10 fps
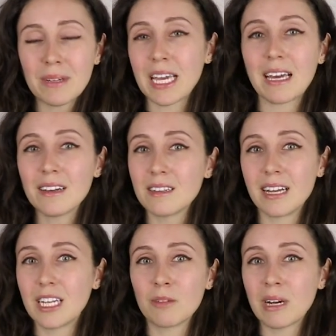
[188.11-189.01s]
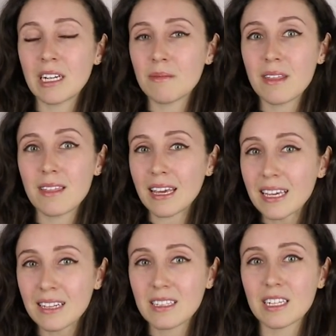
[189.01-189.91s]
be ill and you might not be
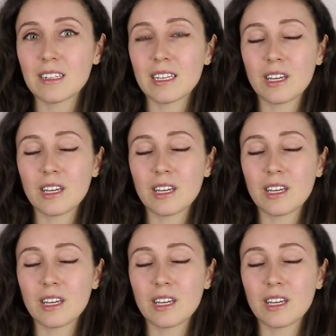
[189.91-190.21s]
thinking clearly,